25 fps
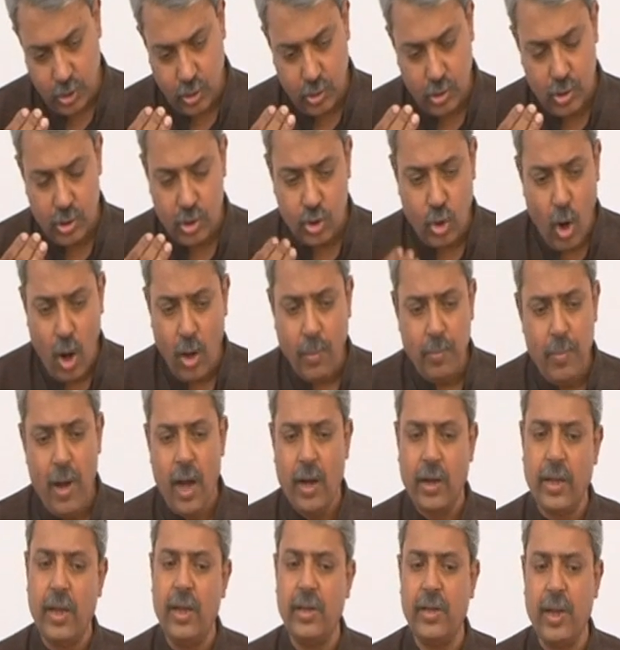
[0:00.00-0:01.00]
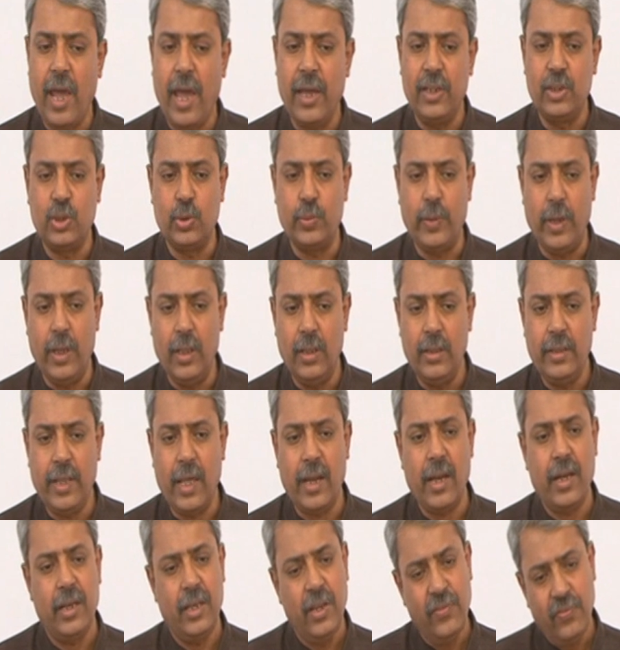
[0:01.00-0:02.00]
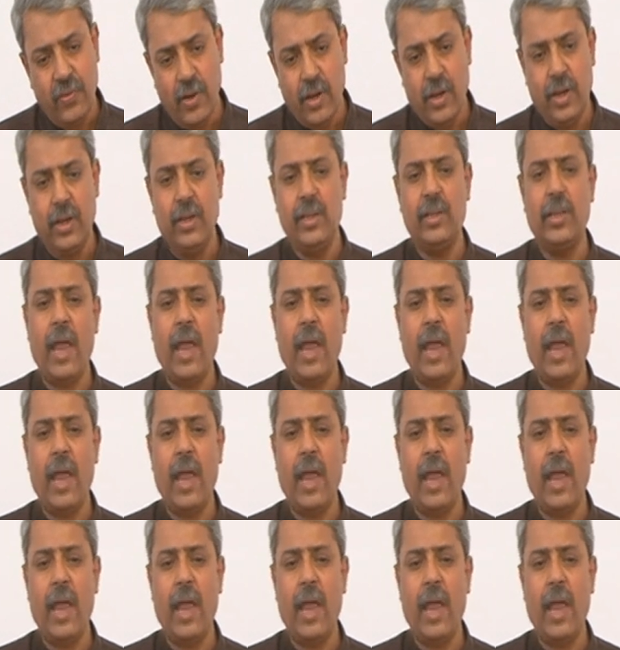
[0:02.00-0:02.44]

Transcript: stock market as well, there are different